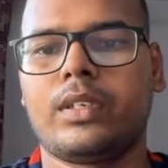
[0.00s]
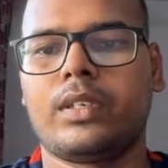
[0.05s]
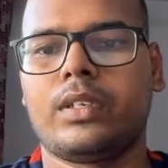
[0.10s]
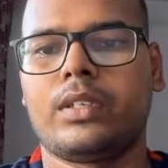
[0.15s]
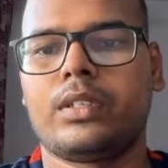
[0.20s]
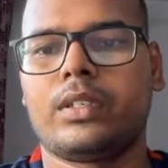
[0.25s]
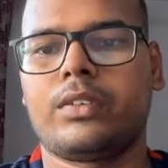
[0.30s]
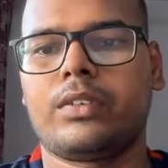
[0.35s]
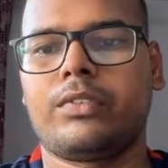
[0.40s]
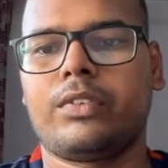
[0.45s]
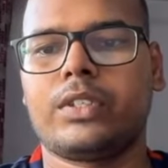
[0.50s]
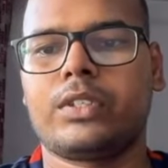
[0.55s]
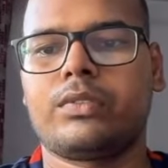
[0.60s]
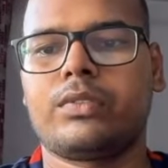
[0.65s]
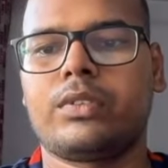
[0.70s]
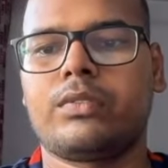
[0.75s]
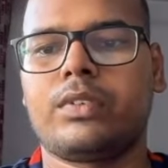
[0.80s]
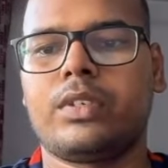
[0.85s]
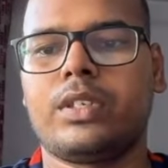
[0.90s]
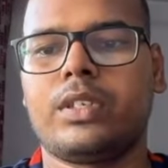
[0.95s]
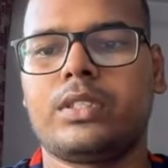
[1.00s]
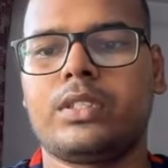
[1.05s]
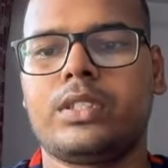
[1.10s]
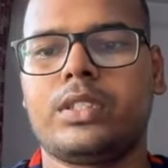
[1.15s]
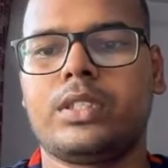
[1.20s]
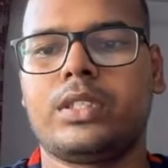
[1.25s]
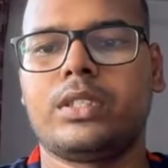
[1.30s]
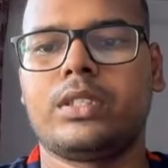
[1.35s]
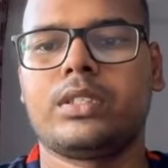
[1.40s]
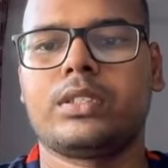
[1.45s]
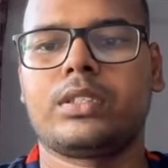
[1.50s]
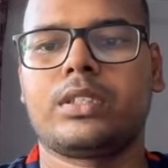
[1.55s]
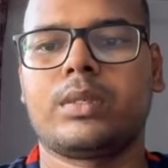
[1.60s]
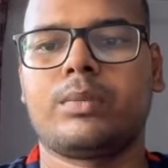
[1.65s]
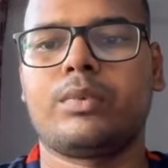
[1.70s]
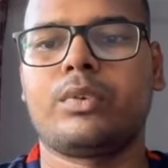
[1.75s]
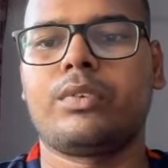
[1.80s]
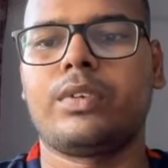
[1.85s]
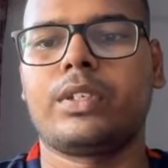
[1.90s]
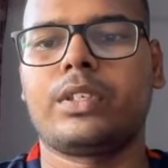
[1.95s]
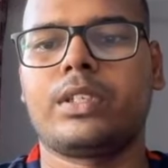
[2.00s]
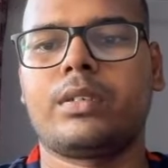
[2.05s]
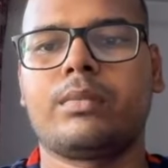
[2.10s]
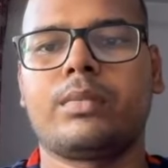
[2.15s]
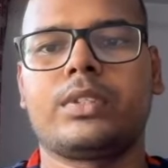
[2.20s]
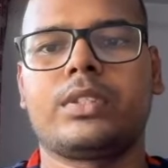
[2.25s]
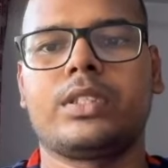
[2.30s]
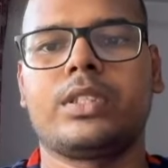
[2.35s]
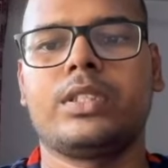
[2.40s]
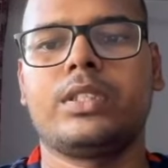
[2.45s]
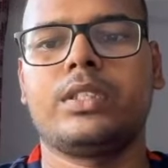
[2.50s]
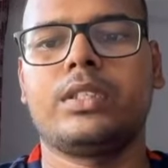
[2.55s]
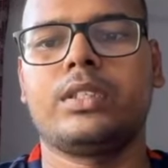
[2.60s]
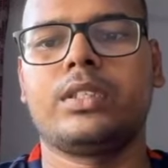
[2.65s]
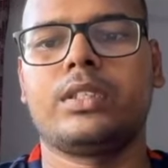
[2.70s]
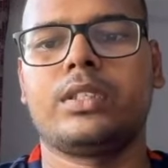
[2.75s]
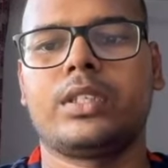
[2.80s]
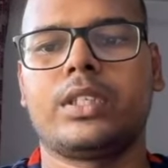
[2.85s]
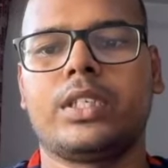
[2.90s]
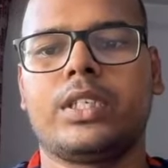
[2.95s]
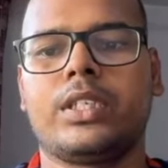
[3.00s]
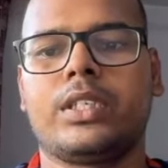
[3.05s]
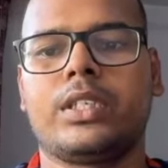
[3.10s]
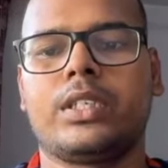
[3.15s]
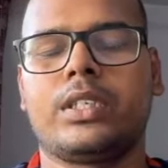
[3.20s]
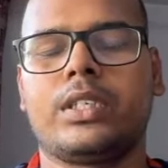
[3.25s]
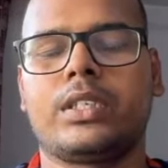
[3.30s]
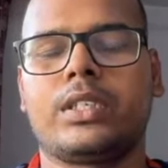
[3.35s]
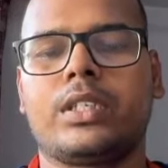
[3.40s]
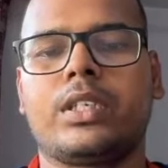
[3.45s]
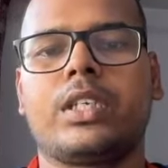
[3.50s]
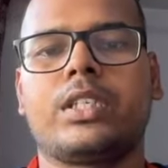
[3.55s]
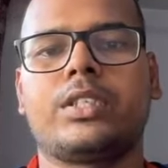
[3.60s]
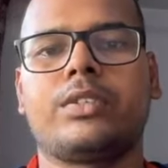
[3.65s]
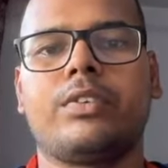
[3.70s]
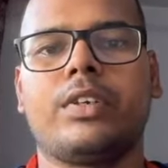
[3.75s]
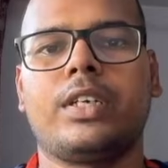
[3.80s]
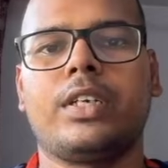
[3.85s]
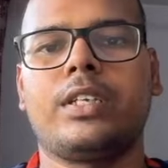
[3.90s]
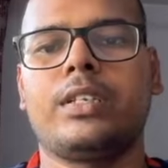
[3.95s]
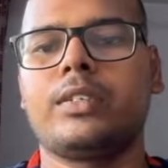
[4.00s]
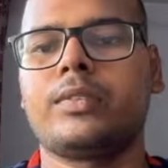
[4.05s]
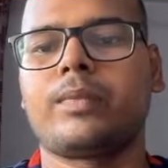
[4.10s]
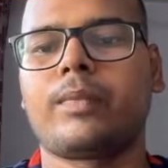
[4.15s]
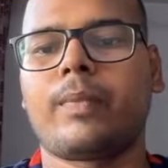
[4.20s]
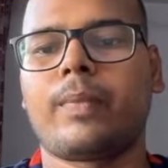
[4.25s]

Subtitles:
the first one was support vector machine classifier,